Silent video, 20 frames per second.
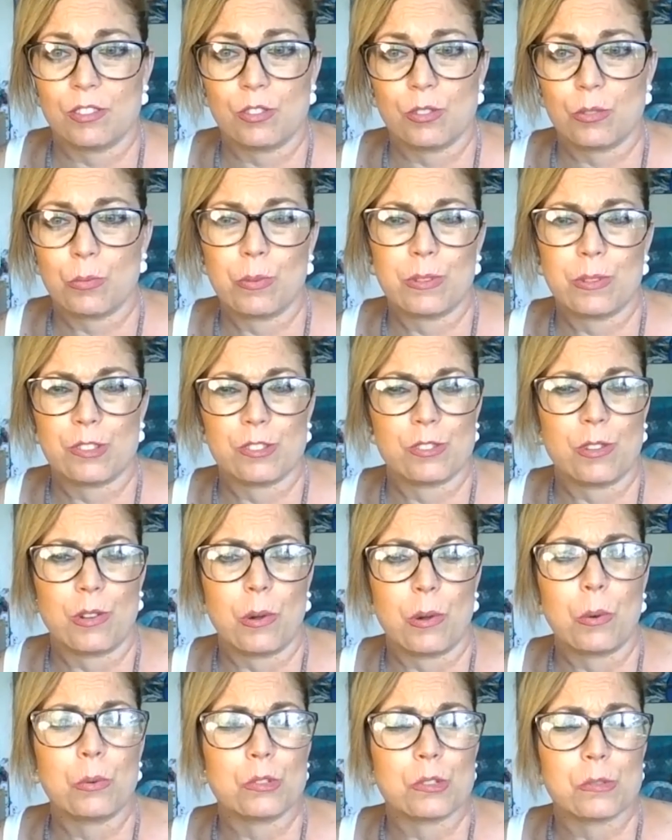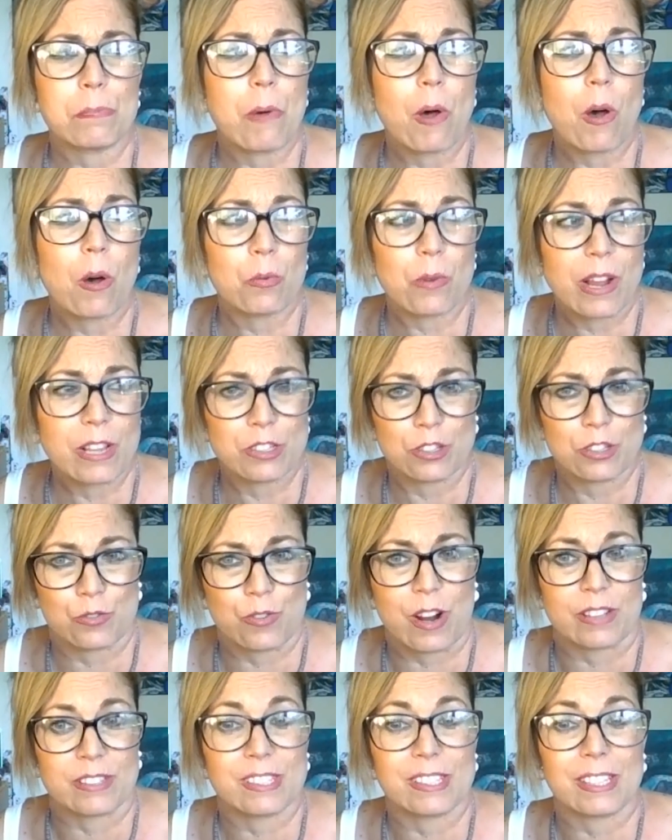There was no small
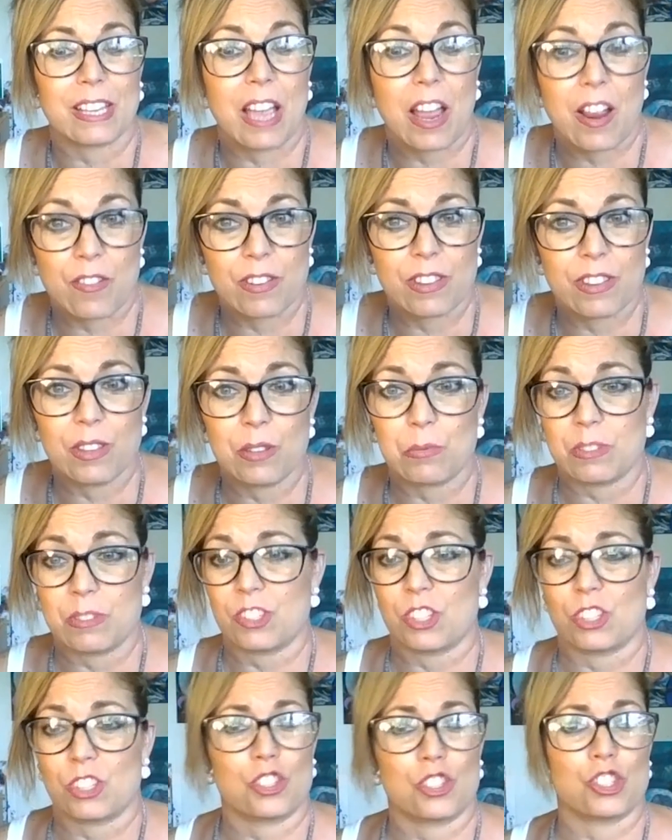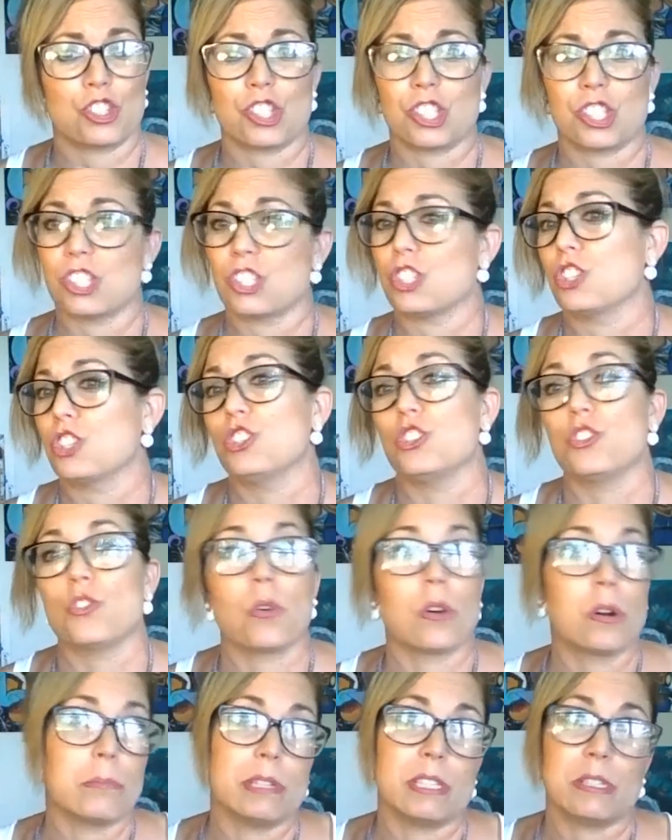restaurants. Like everything was like just this
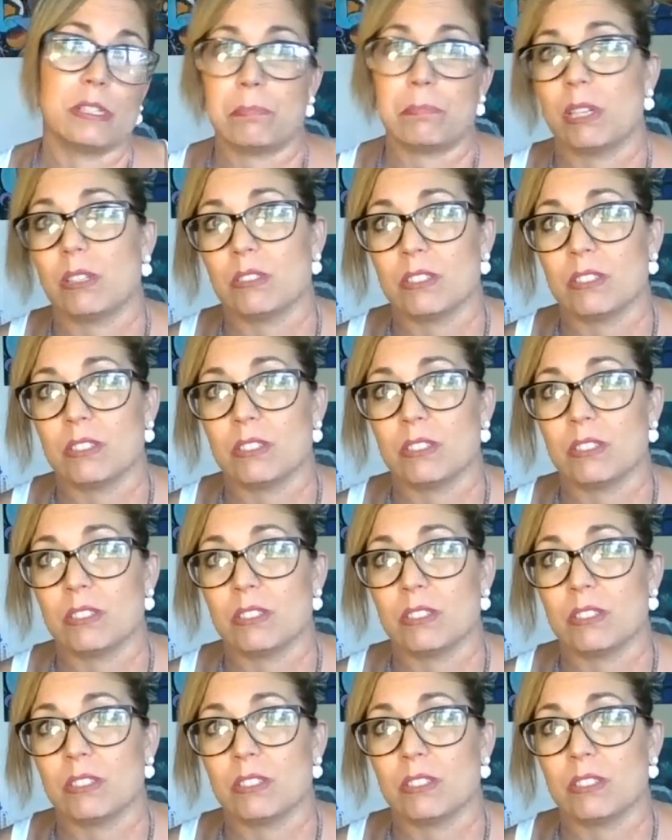enormous